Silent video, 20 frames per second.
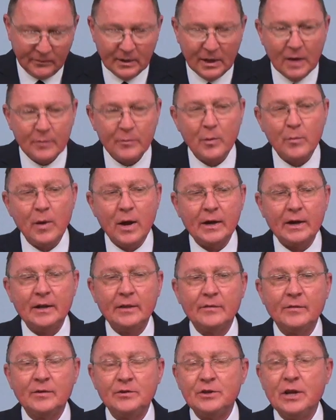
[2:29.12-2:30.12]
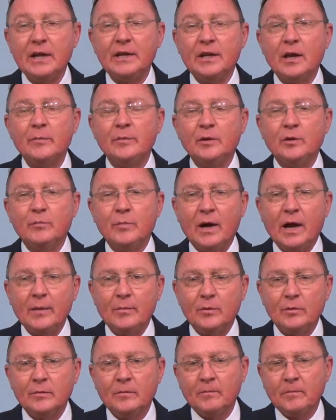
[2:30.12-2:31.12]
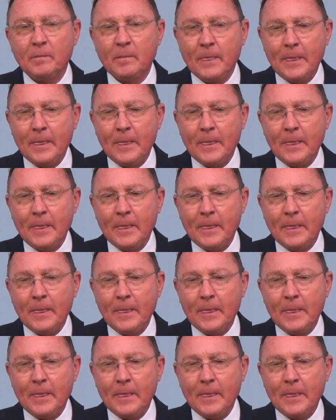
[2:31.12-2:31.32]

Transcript: I'm reminded of the JW Bible.